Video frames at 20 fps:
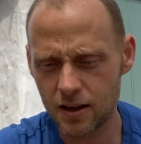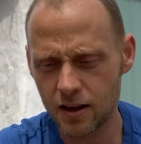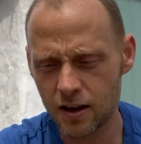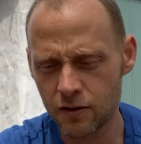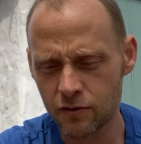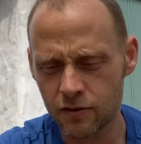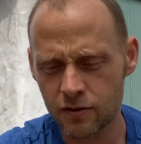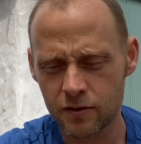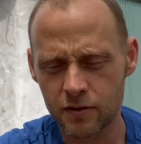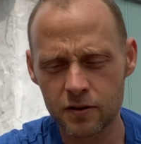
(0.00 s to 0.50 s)

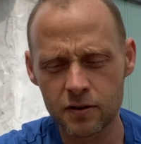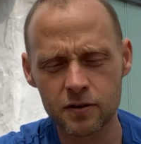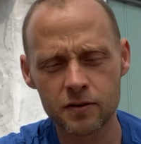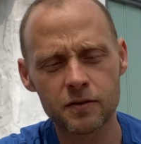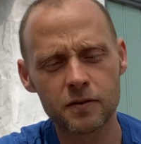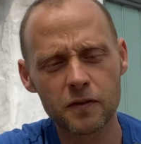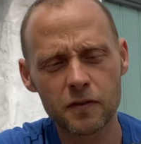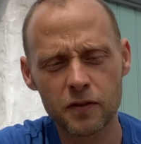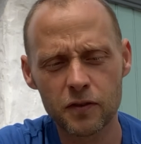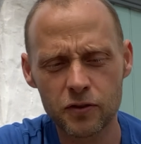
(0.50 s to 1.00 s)
are
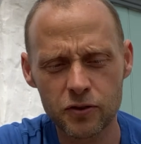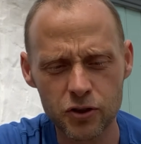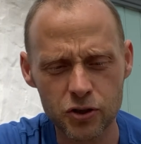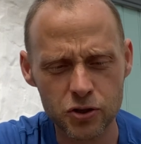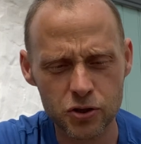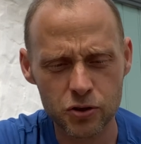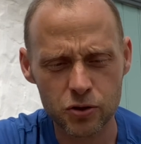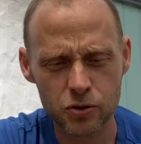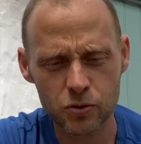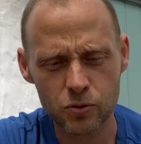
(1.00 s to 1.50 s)
the
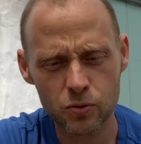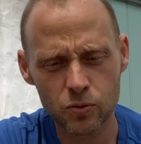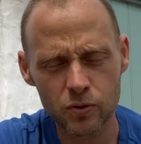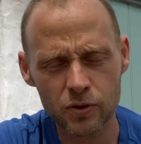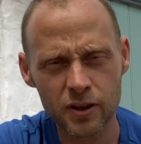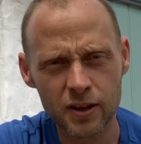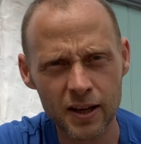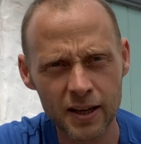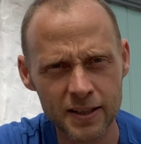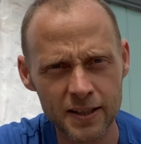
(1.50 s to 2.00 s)
shoe
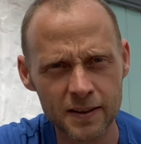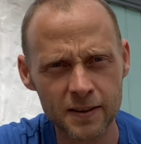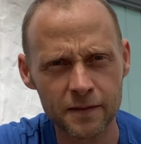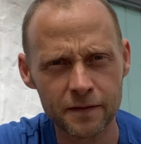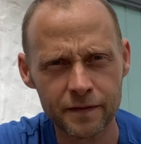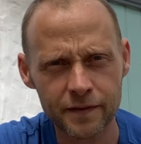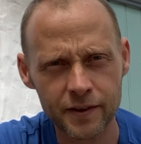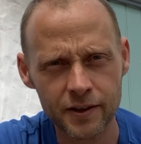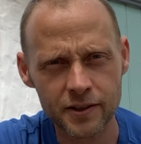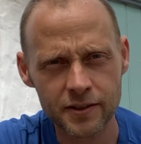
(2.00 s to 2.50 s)
that I did the
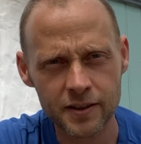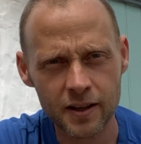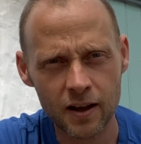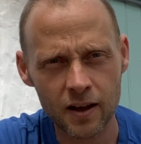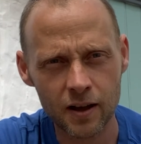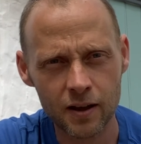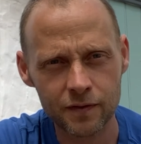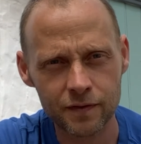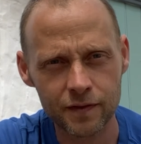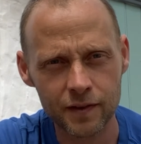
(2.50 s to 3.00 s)
first
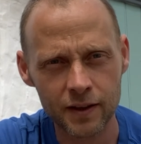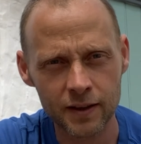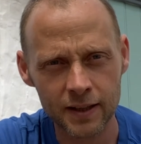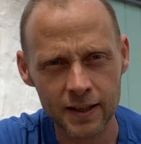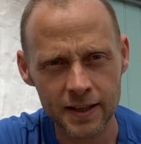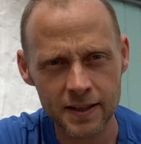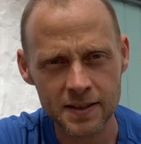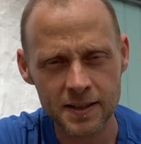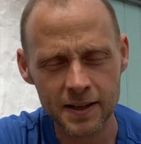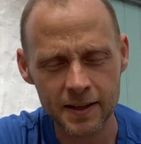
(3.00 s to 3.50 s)
half of
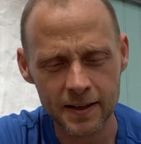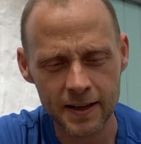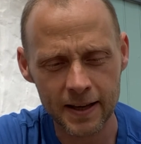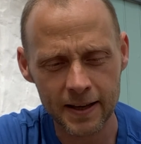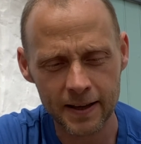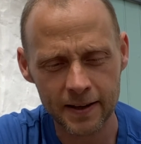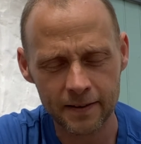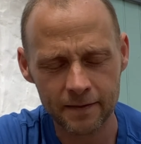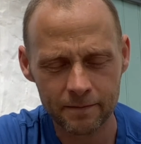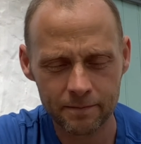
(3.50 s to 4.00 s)
Lakes in a Day
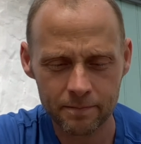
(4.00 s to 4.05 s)
in.